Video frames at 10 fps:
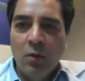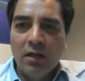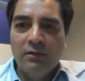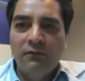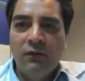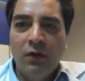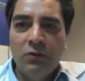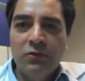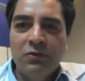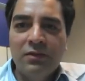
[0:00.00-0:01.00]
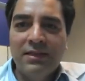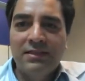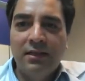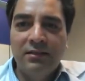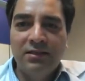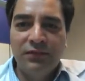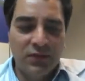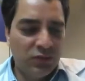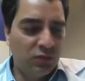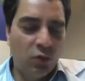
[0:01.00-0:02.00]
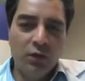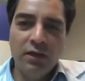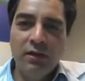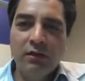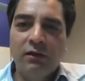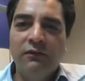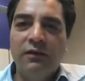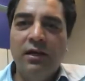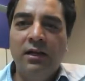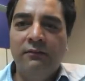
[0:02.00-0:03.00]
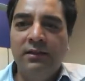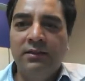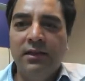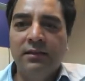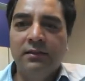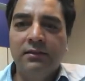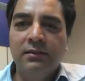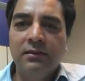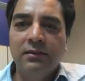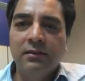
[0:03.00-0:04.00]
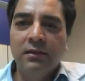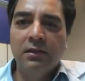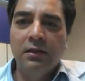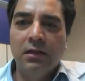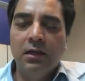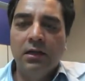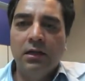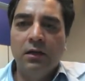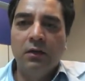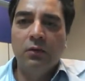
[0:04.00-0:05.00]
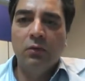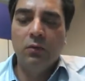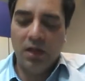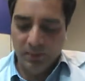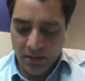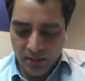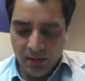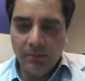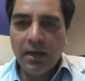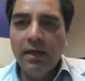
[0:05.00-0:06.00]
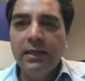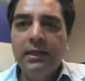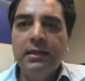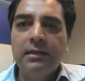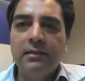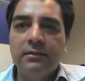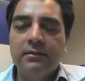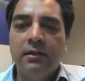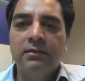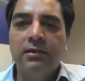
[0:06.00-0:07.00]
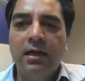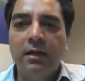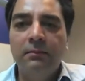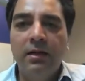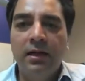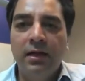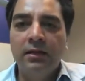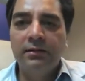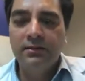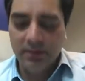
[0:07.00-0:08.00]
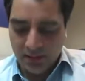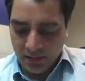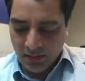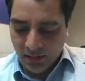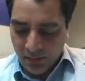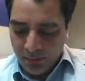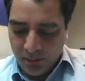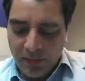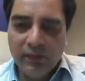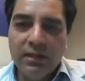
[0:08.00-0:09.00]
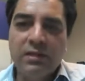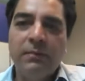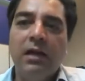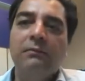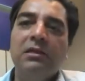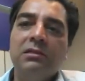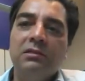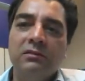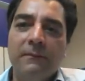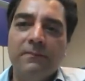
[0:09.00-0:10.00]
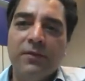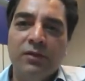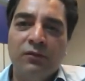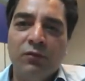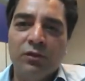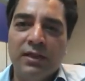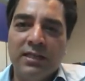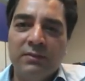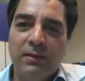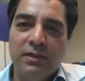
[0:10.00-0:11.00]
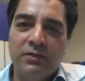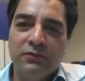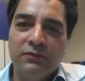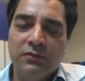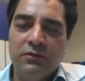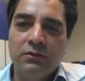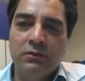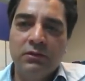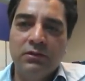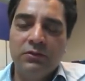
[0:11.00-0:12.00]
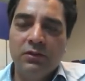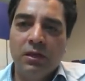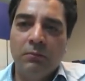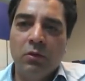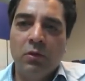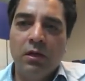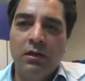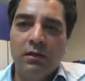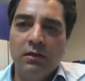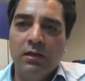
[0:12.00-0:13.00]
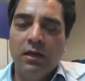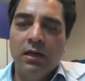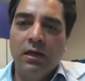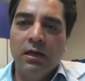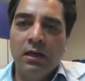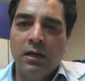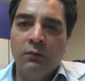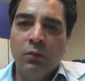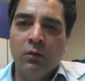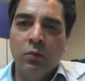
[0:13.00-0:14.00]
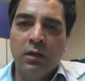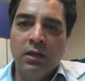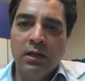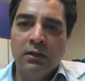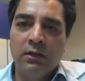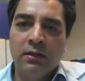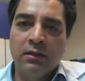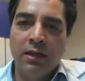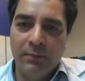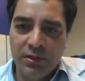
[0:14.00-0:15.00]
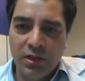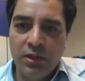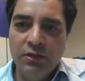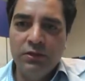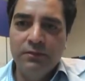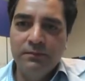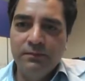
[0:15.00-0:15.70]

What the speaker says: Welcome folks to the scientific story of everything. I'm here in my science lab and preparing experiments for the next batch of students to come over. And we're working on climate change